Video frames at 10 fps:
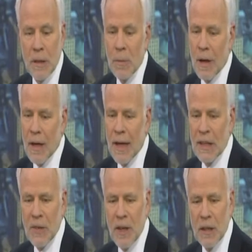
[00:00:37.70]
but it
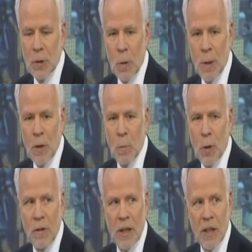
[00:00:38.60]
has the exorbitant
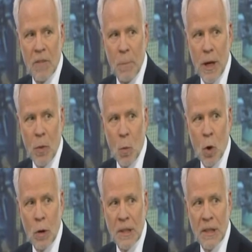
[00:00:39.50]
privilege of being the
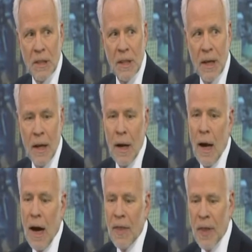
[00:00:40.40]
world's.
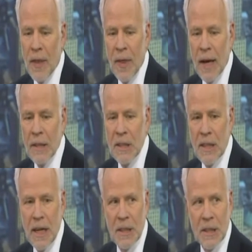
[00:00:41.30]
I think that
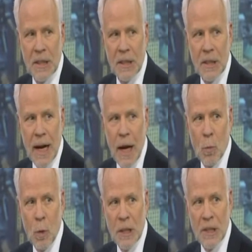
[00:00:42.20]
status is at
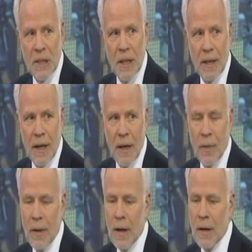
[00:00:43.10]
risk,
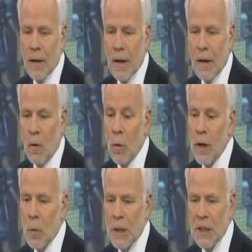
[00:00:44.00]
and the
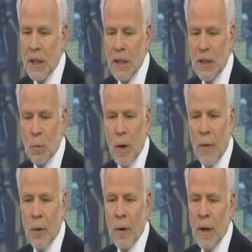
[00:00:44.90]
only question is
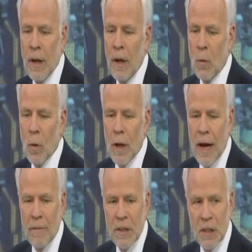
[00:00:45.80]
whether we'll
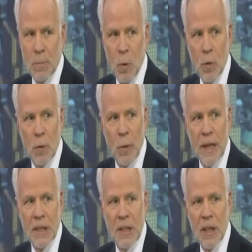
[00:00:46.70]
have a smooth
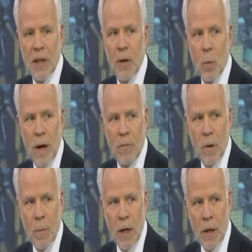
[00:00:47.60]
transition away
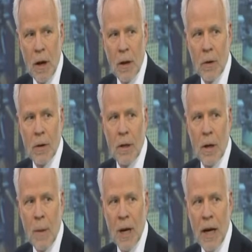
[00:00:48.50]
from a
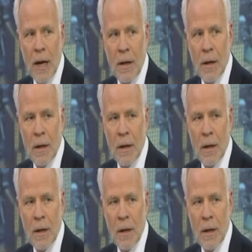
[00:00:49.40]
dollar-dominated